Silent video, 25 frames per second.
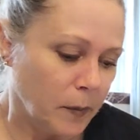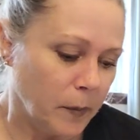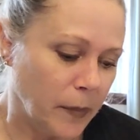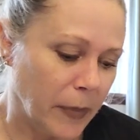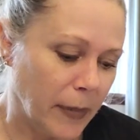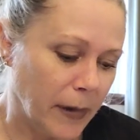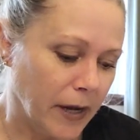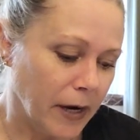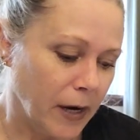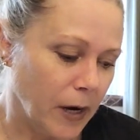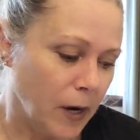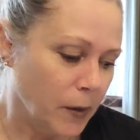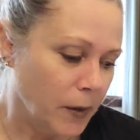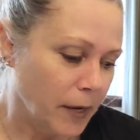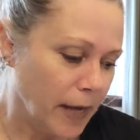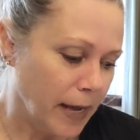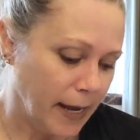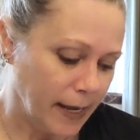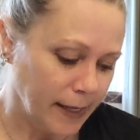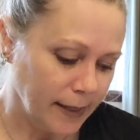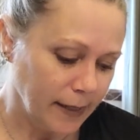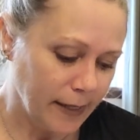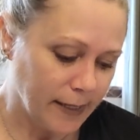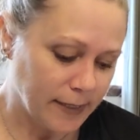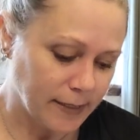But
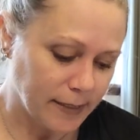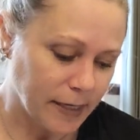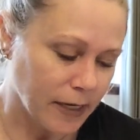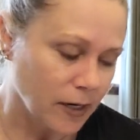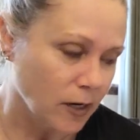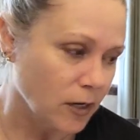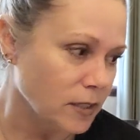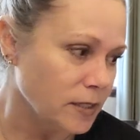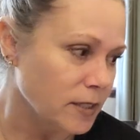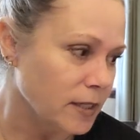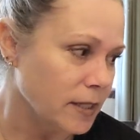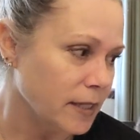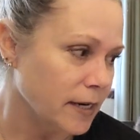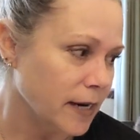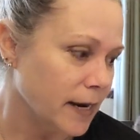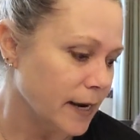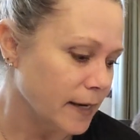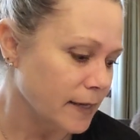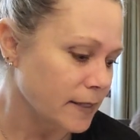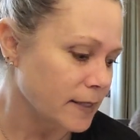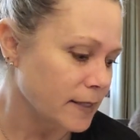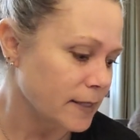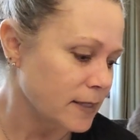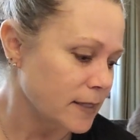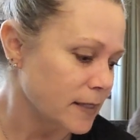okay, let's get on to the
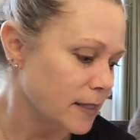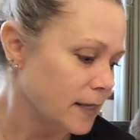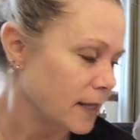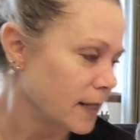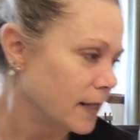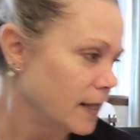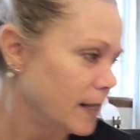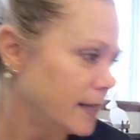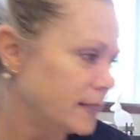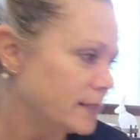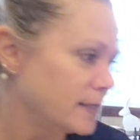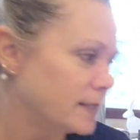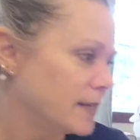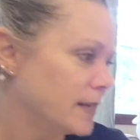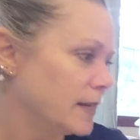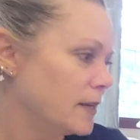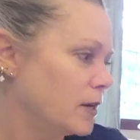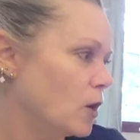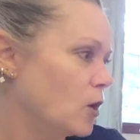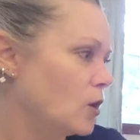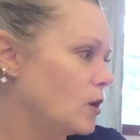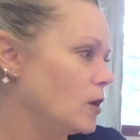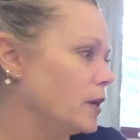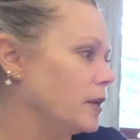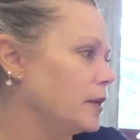next. Let's get
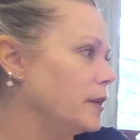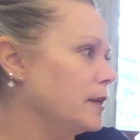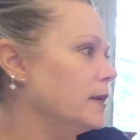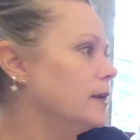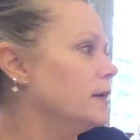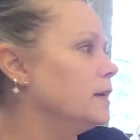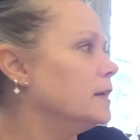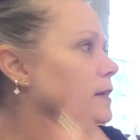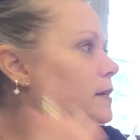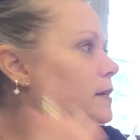on.